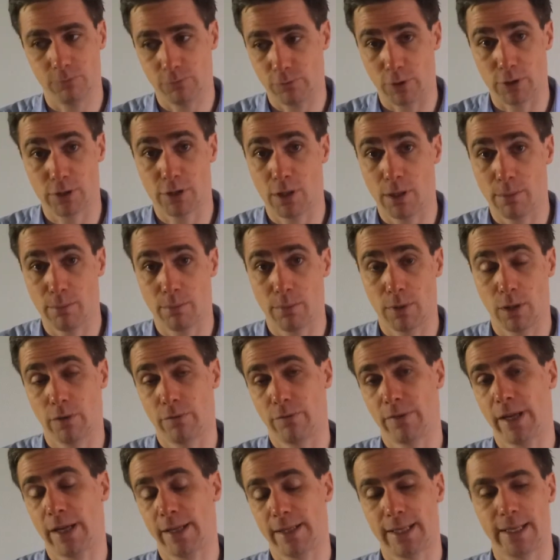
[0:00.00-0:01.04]
some of
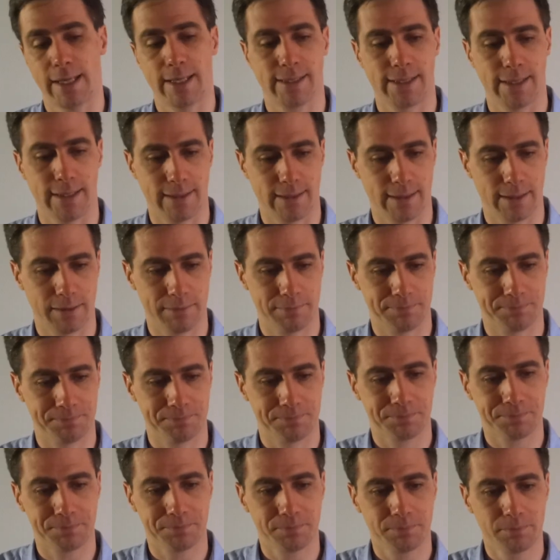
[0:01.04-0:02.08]
their data sets.
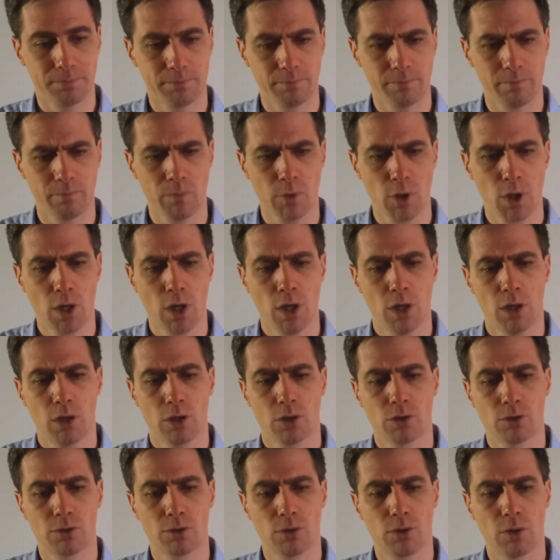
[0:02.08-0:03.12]

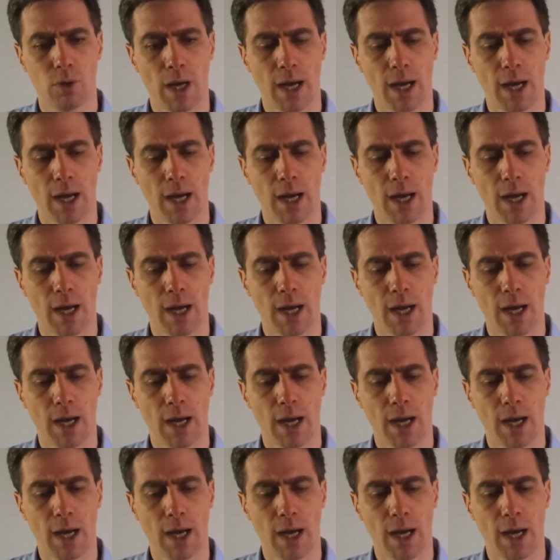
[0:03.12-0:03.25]
So